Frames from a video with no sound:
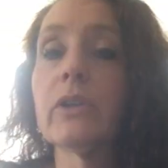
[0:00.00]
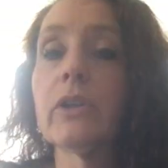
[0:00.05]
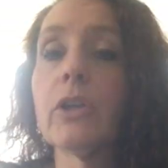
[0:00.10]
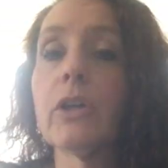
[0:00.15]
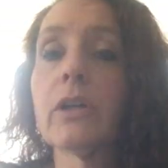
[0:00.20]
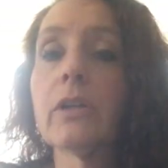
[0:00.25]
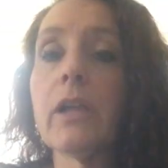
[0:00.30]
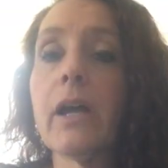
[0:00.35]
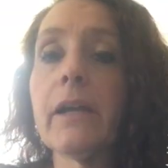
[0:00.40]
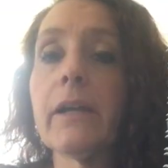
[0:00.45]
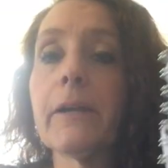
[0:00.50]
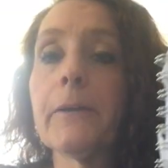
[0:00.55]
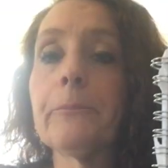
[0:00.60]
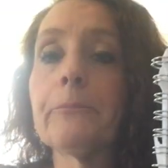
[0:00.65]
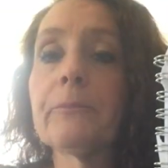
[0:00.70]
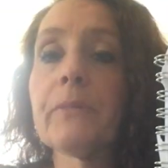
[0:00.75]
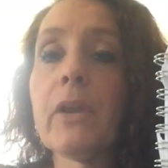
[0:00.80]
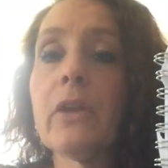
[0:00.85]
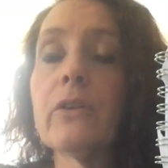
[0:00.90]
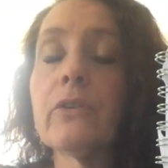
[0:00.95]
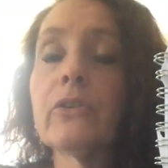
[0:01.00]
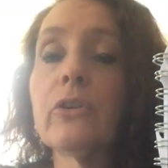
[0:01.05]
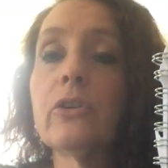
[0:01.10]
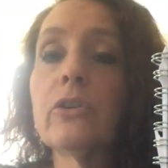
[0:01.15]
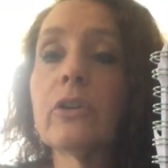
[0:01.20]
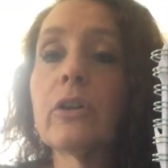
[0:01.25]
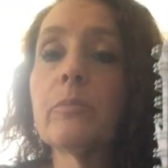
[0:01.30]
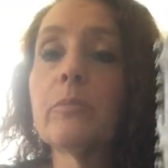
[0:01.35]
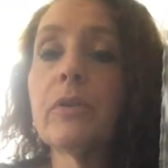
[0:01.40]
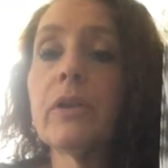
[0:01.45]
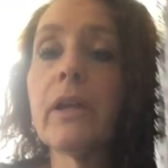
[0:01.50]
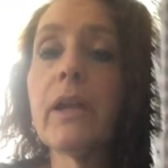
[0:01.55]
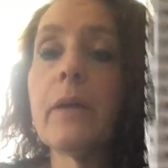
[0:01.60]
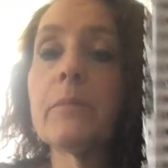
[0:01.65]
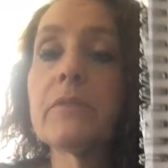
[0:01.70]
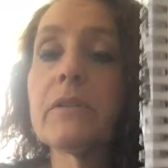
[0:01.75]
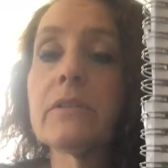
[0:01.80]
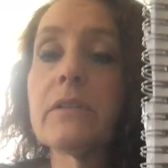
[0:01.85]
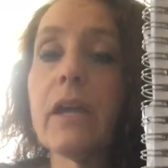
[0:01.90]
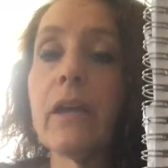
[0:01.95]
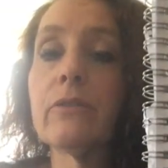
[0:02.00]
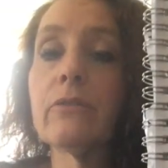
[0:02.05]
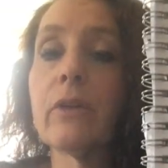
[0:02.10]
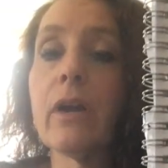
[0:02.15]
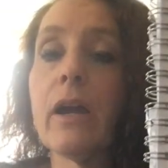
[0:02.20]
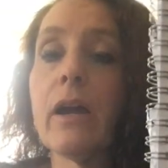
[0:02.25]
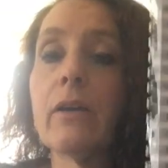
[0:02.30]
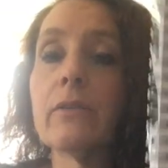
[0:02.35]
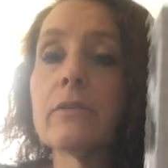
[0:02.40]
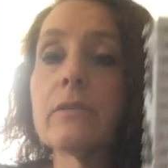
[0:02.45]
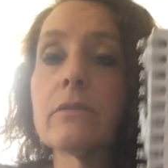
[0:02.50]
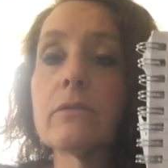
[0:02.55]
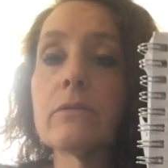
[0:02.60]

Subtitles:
look like. So you can play up to 10 rounds,